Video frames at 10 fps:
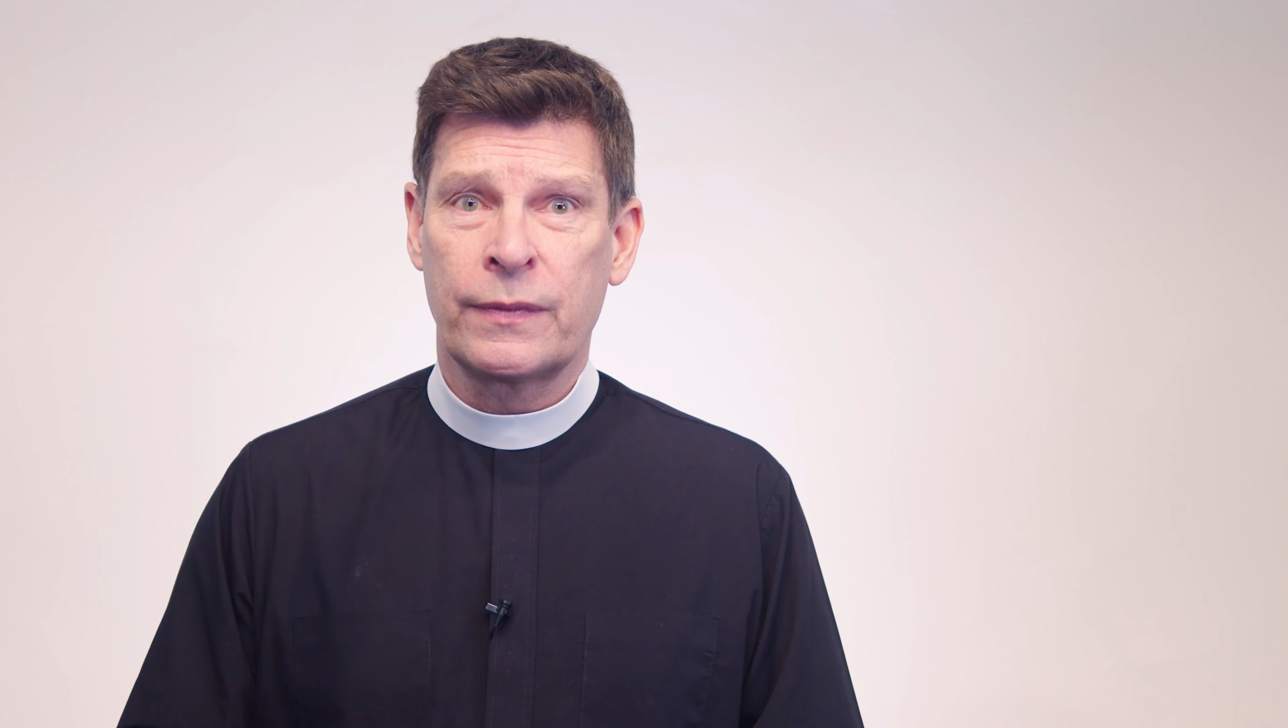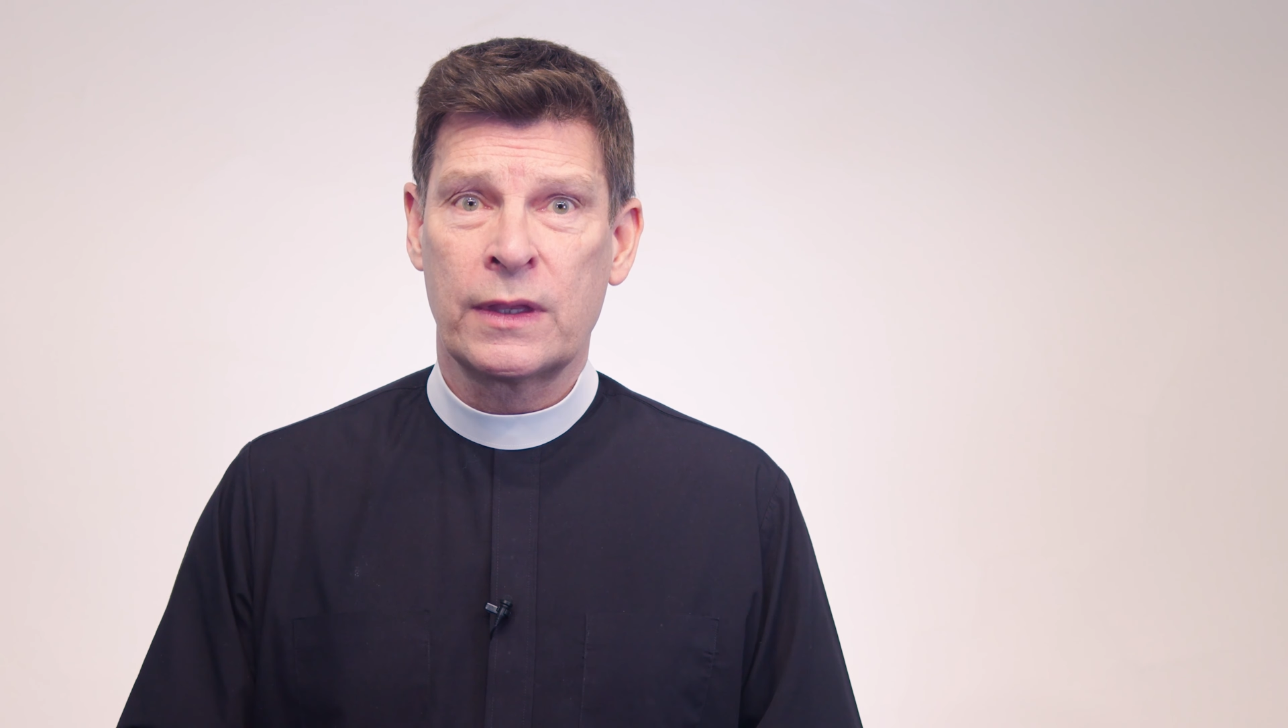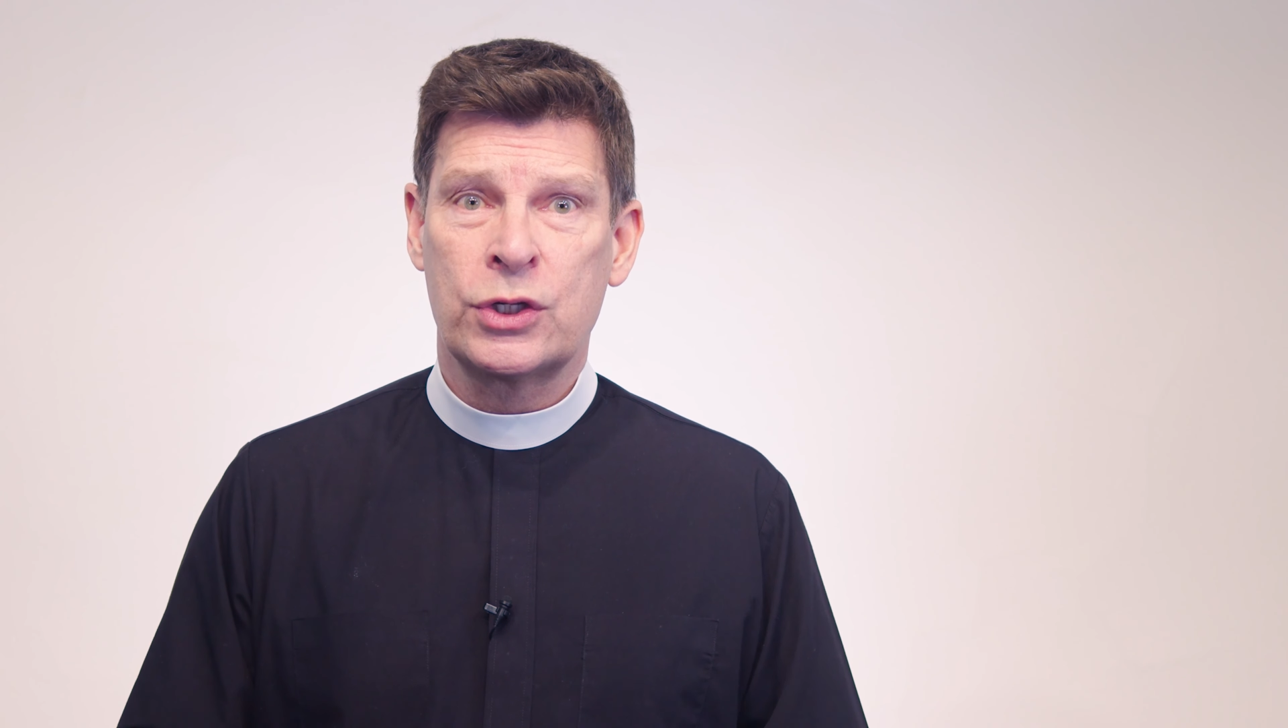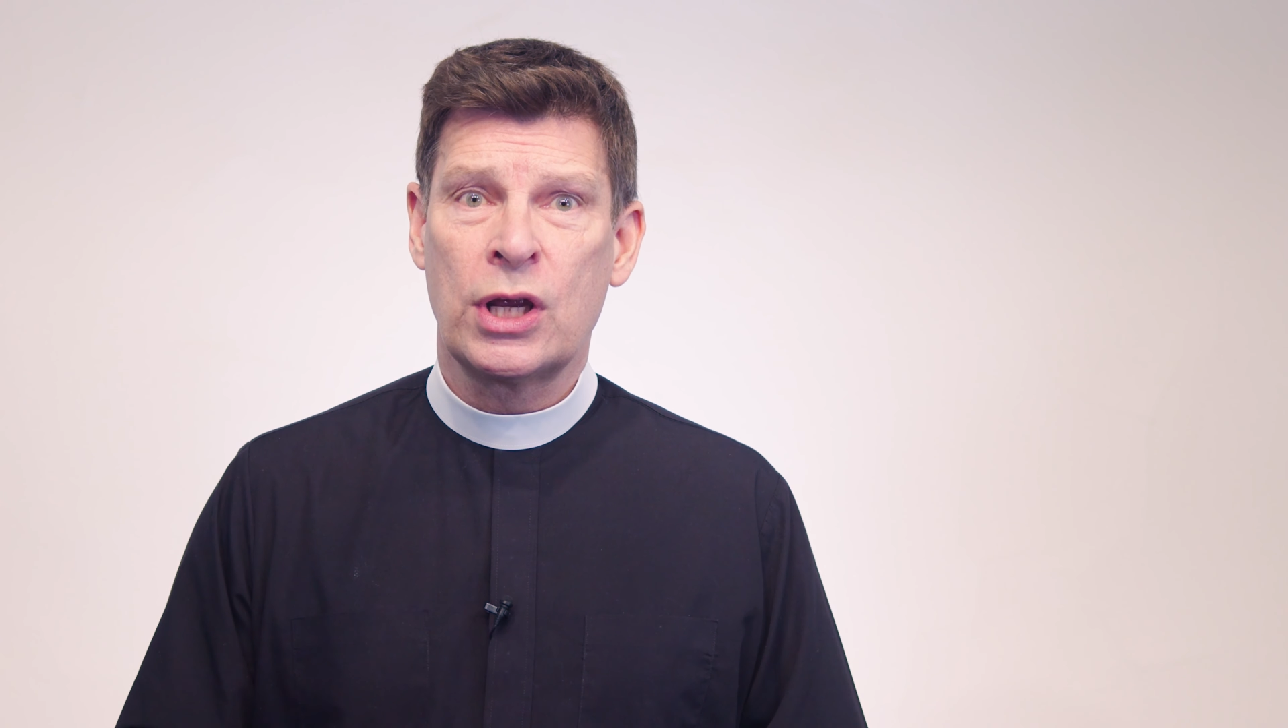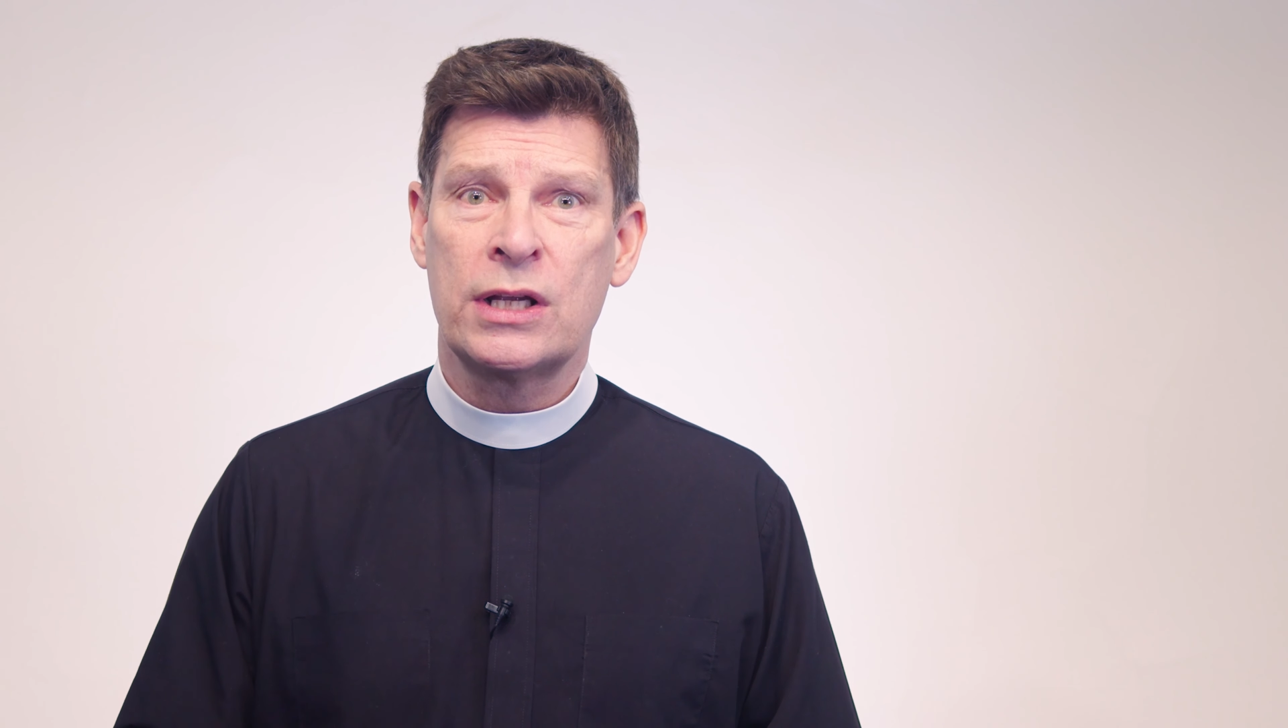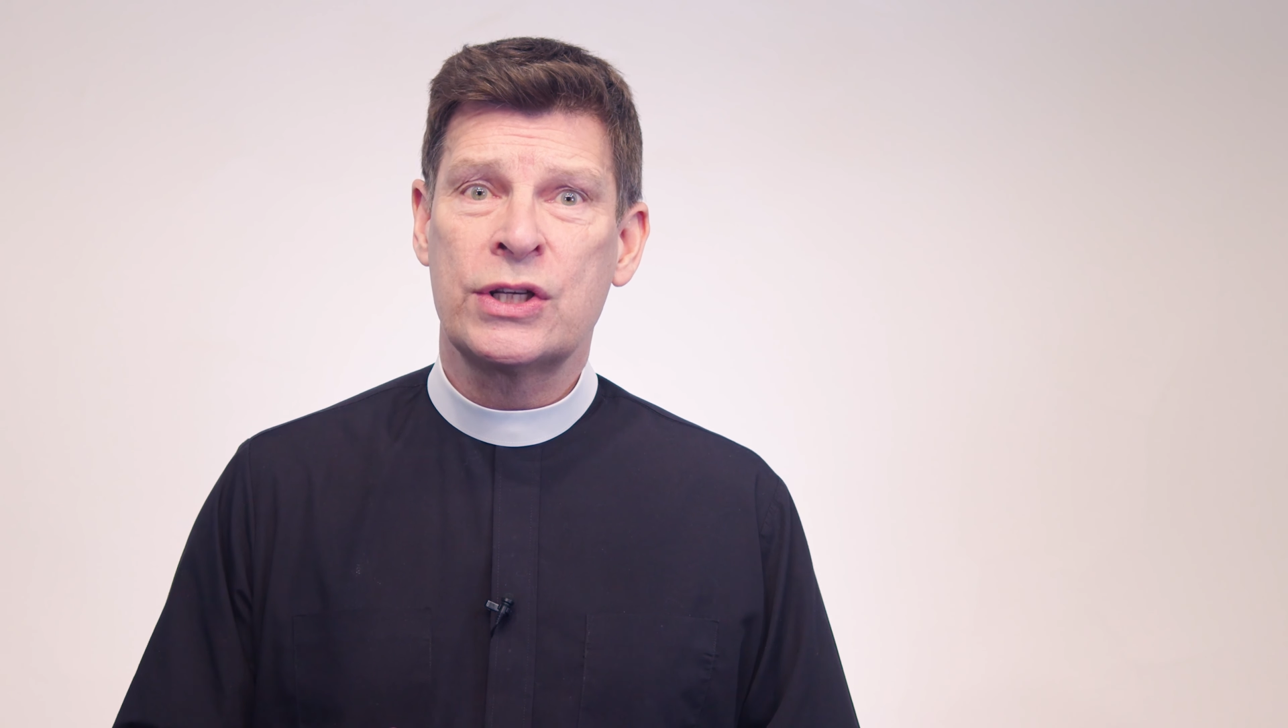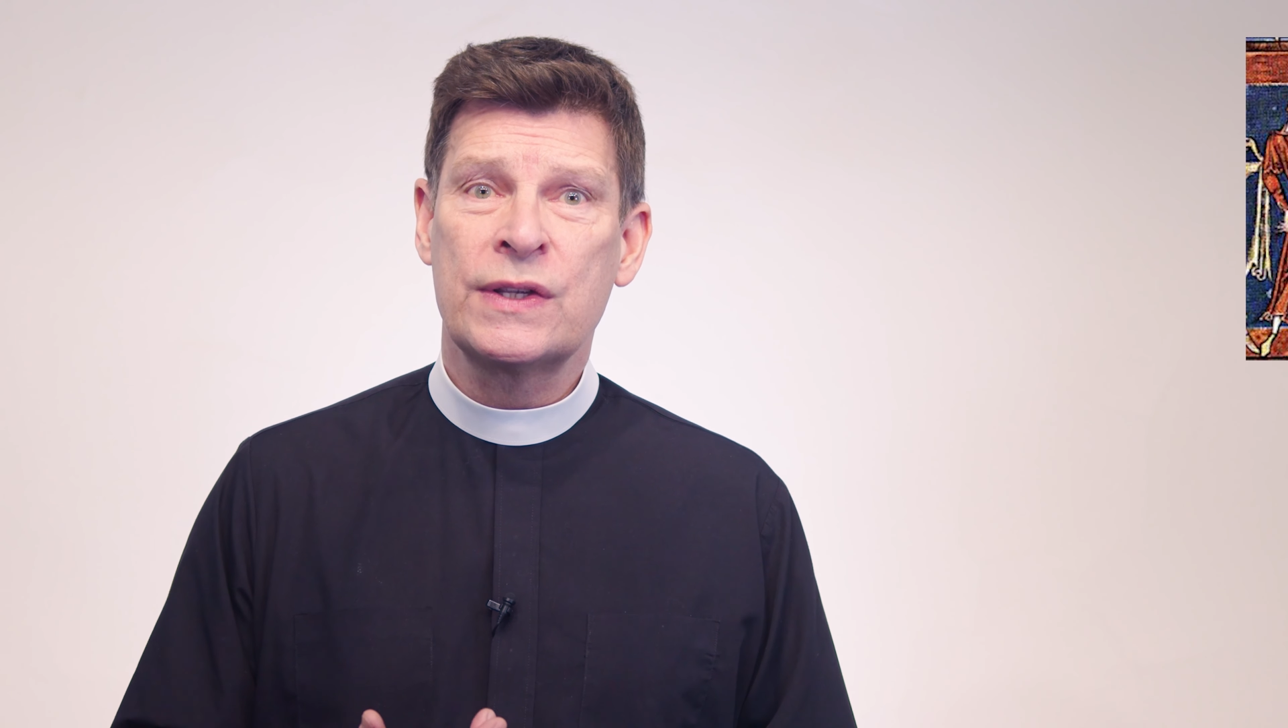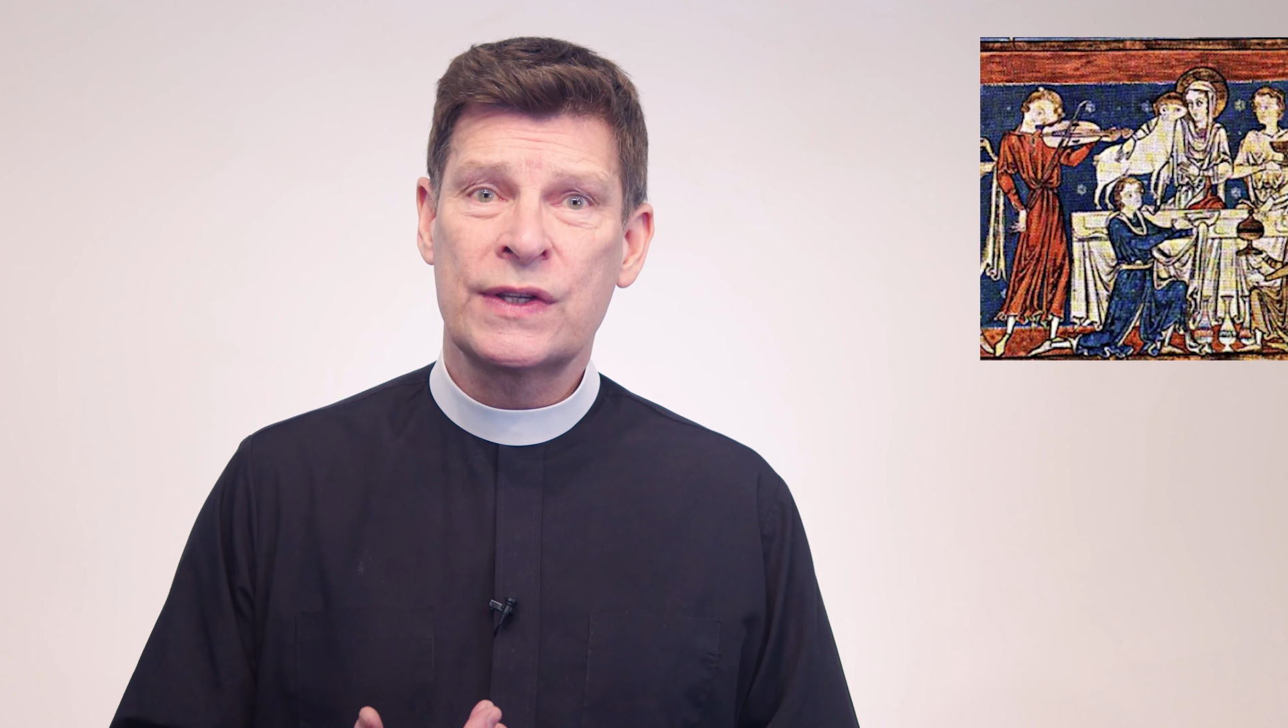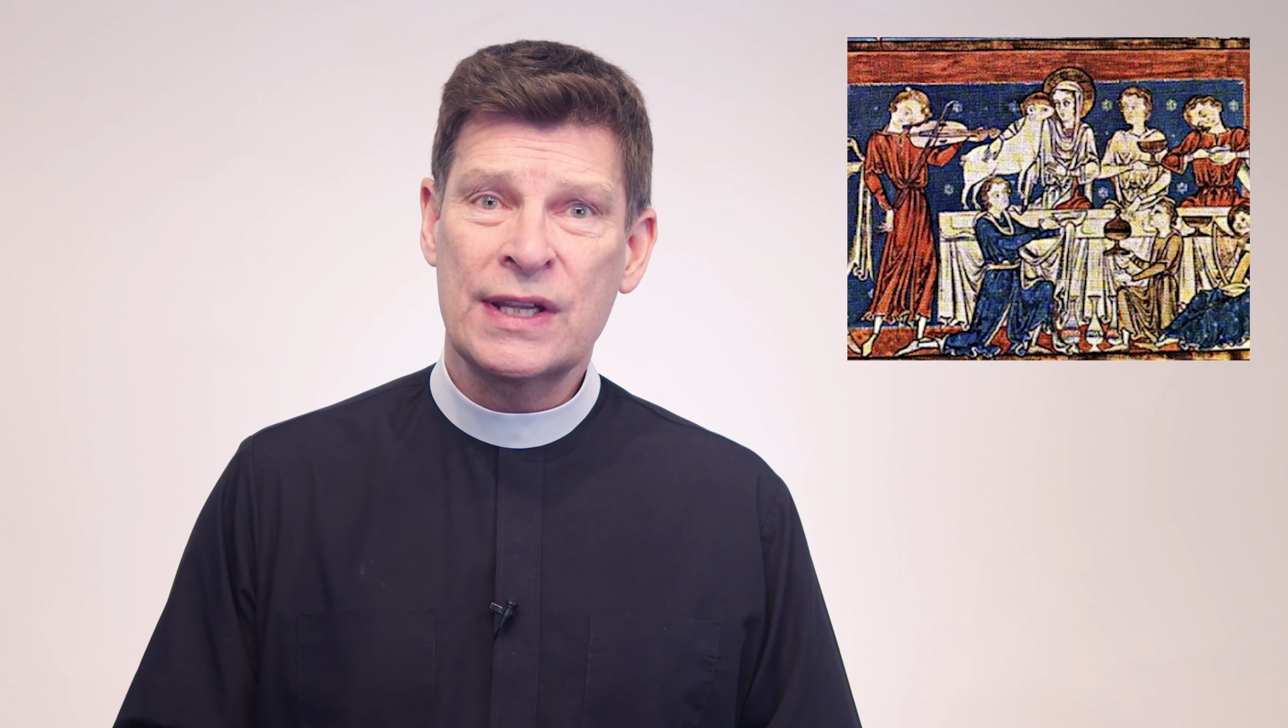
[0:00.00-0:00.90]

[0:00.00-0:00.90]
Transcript: the church has